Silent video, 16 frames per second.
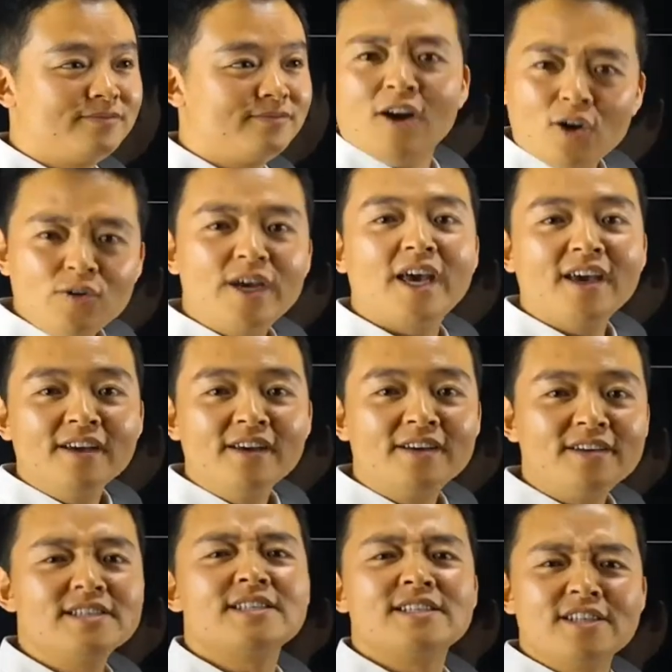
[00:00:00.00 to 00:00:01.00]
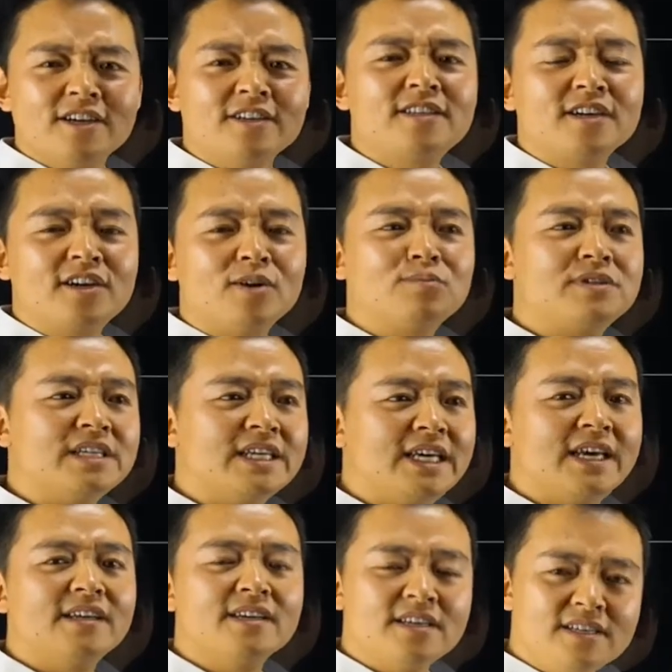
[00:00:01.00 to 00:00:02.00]
Okay, it's not that
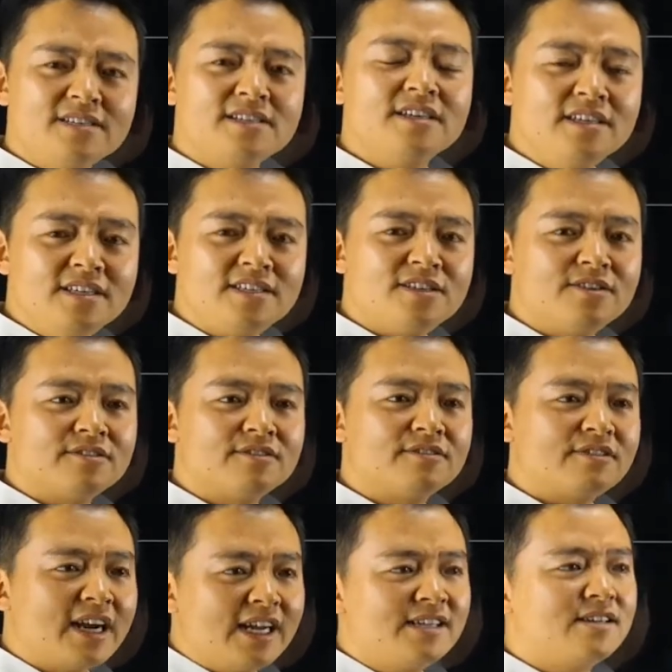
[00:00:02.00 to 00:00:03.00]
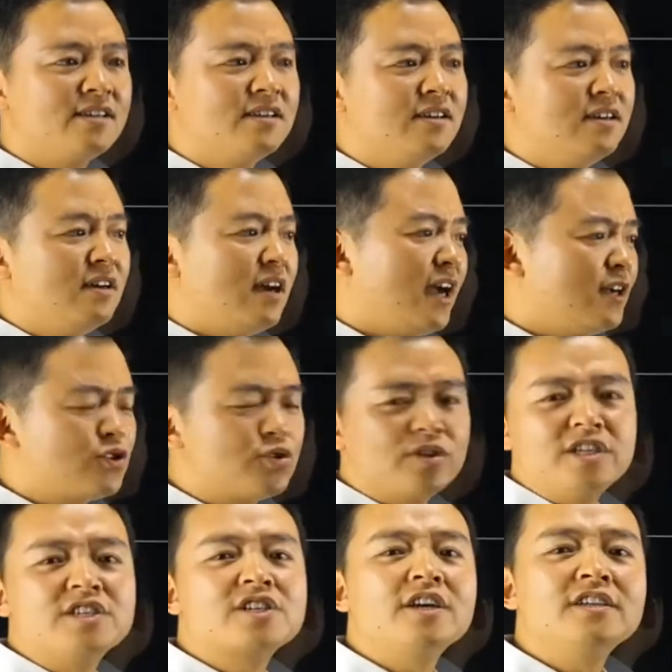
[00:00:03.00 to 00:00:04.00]
complicated. It's easy, right?
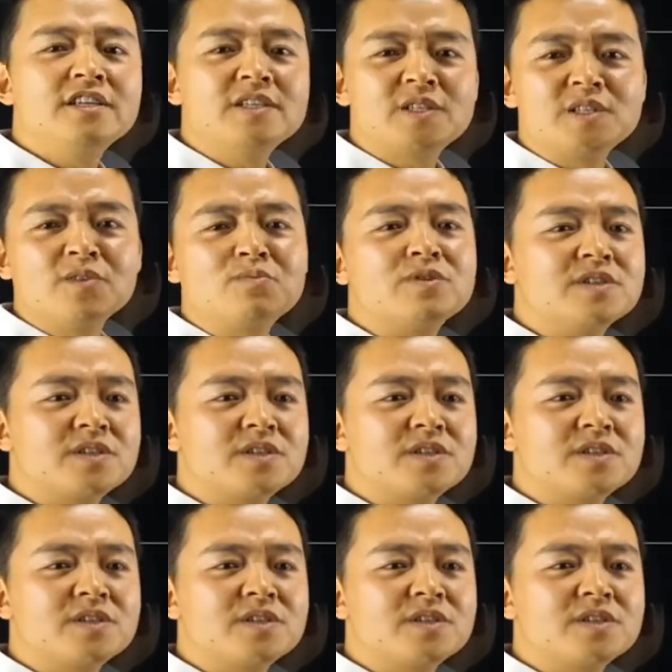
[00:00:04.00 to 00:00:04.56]
Actually, Chinese number